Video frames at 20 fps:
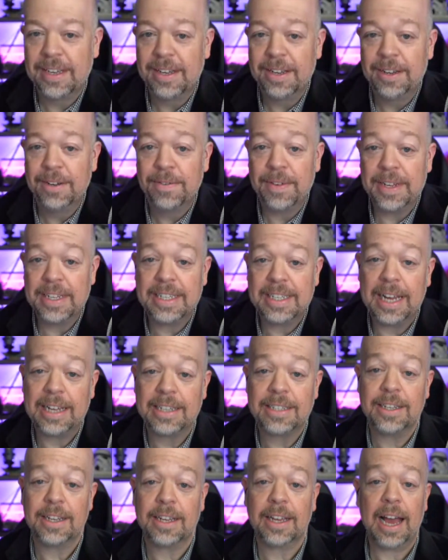
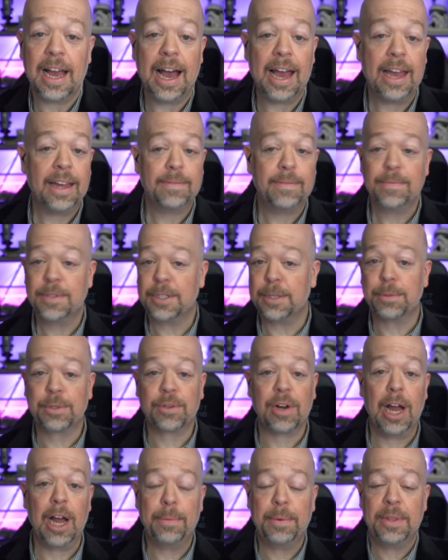Fantastic. I
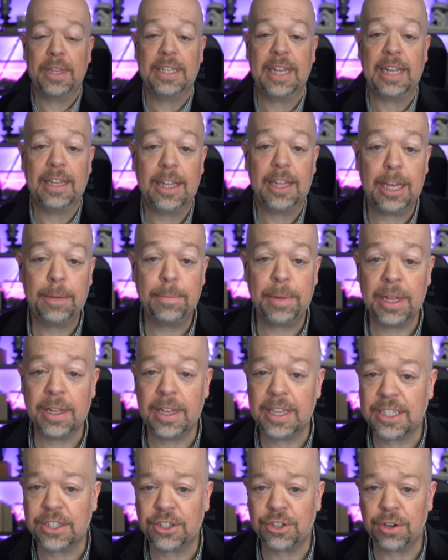subscribe to the daily email.
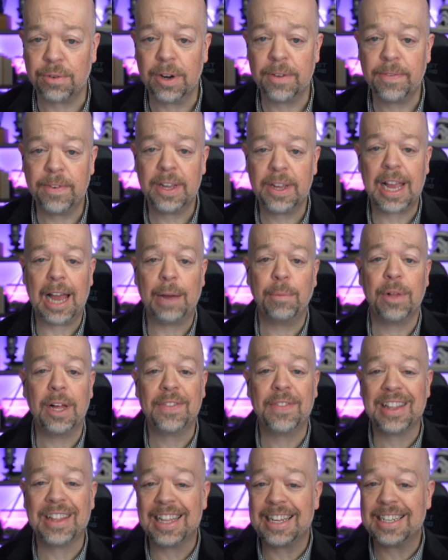It's terrific. I will have
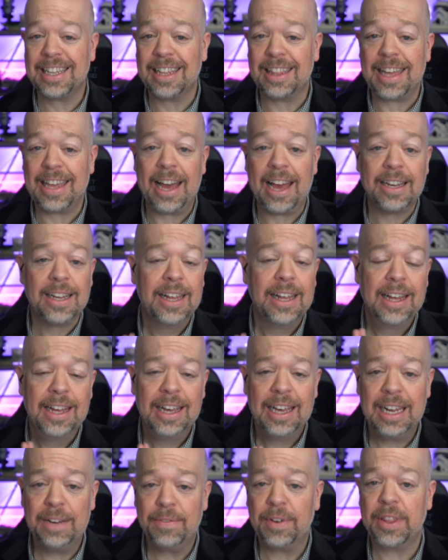the link to that
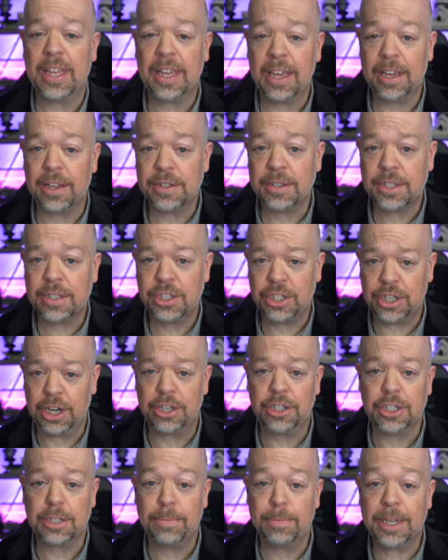and everything else Jared
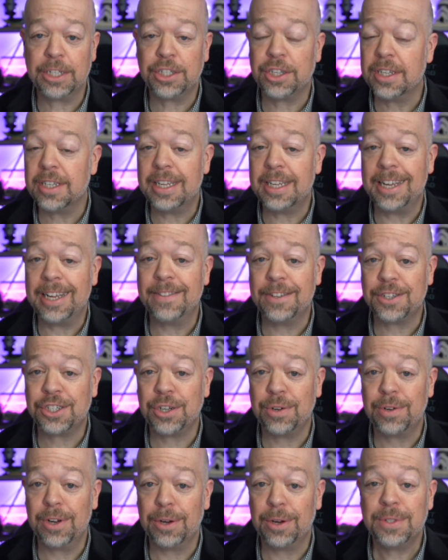just mentioned in the show
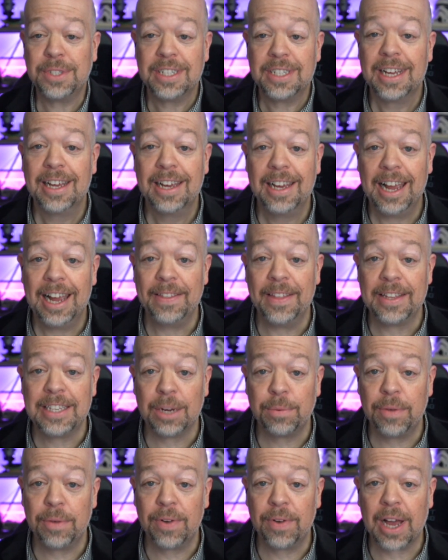notes. And that's all
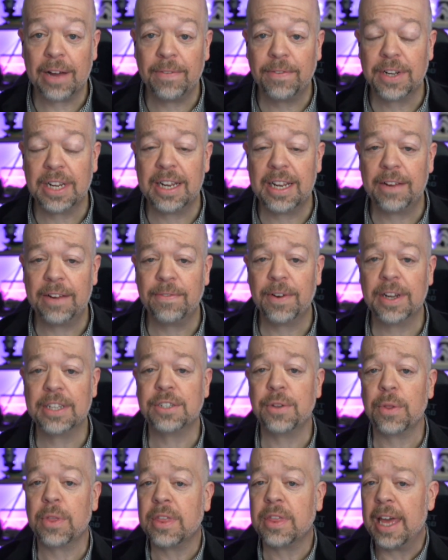we've got for today, friends.
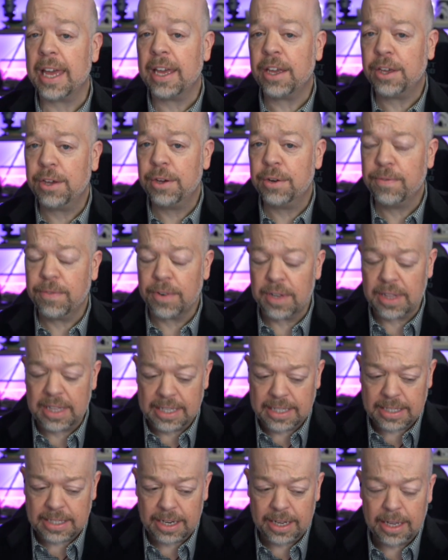So thank you for
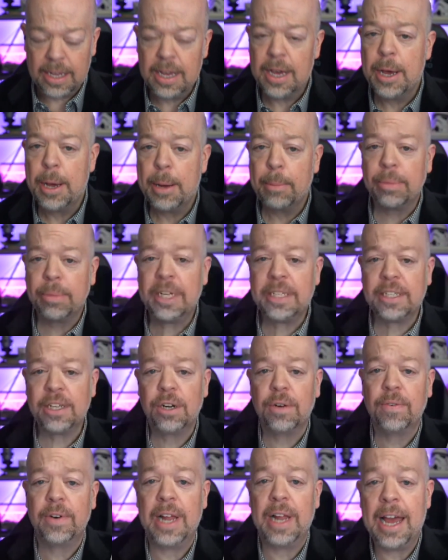listening. Please head
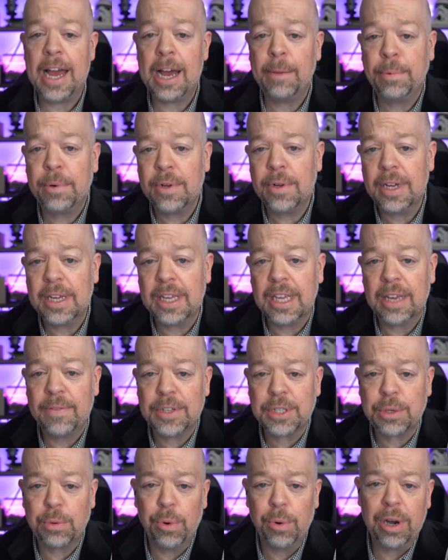over to Apple and give
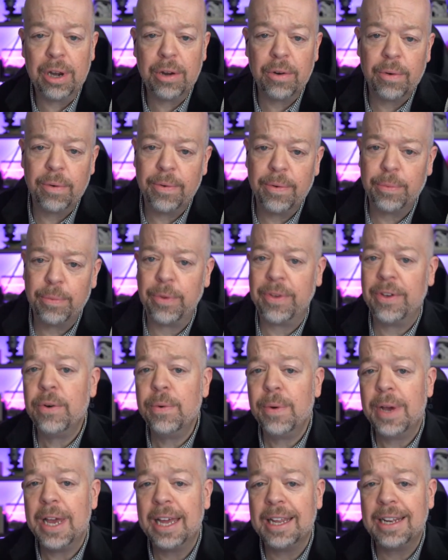us a rating and review
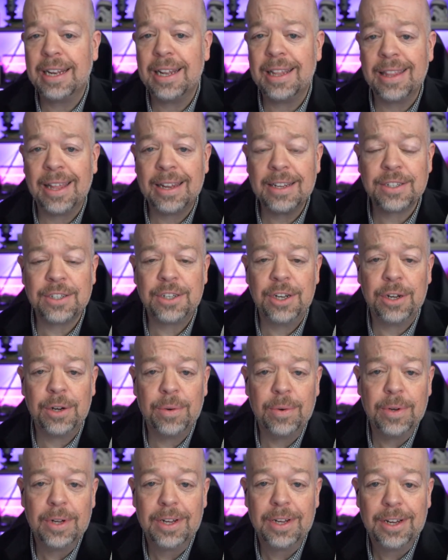and let us know
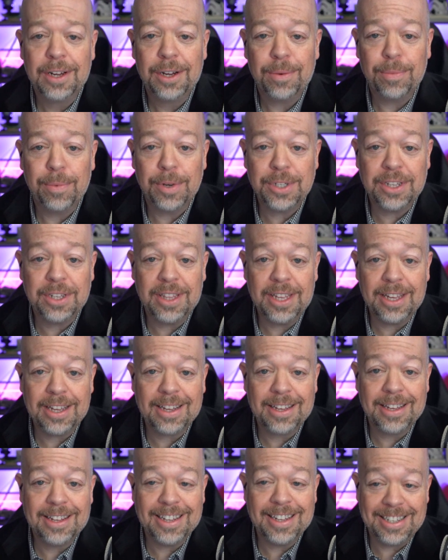what you
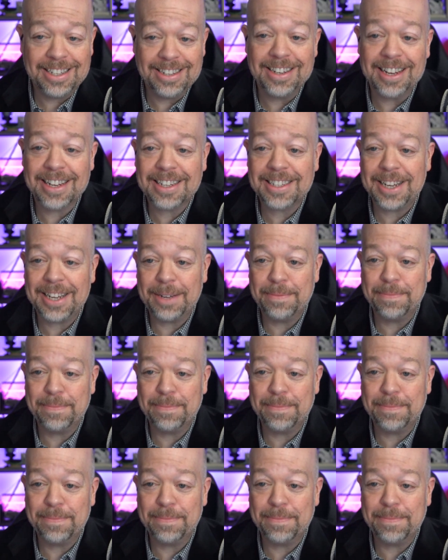think. Until next time.